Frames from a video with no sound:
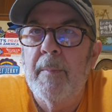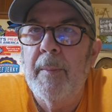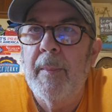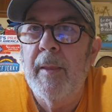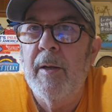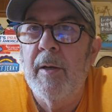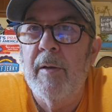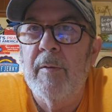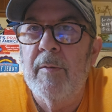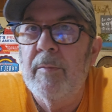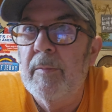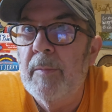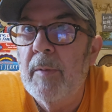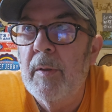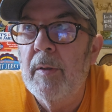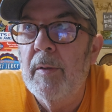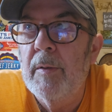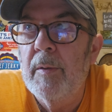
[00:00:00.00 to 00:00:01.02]
You
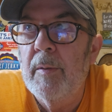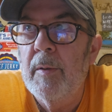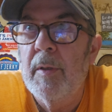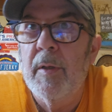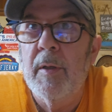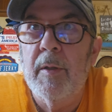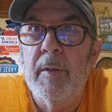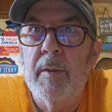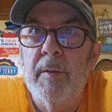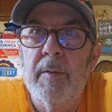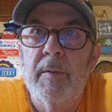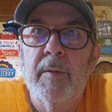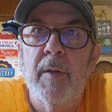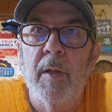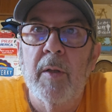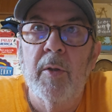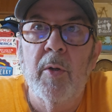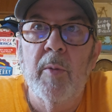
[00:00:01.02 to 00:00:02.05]
know,
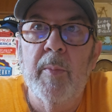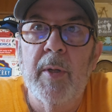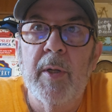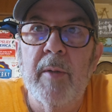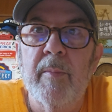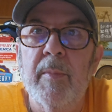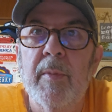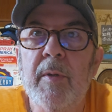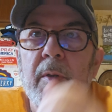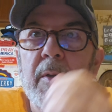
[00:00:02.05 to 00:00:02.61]
uh, aluminum,